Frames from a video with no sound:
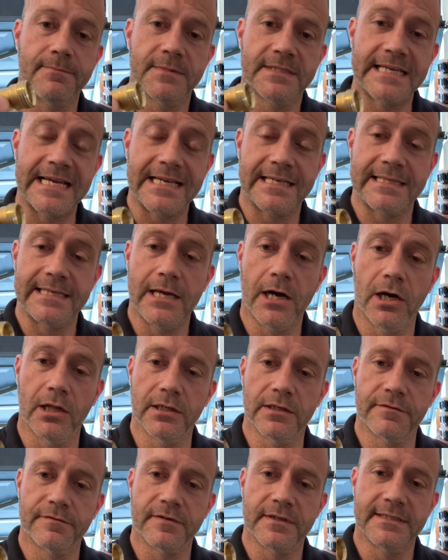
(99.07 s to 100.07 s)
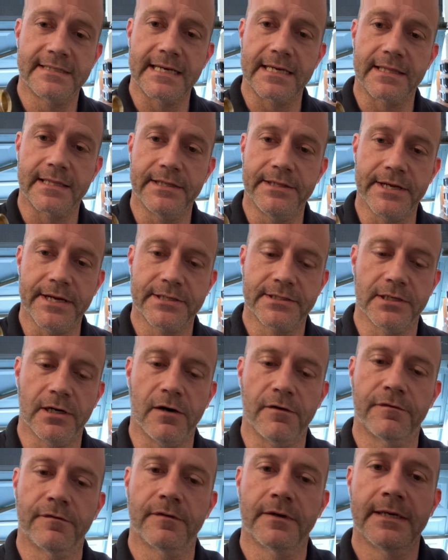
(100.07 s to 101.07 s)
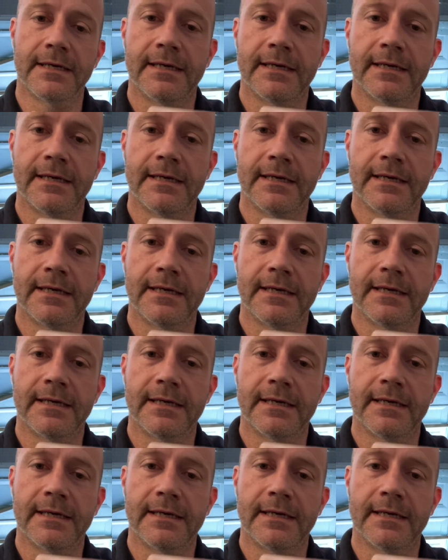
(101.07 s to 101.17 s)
take the olive and take the nut off.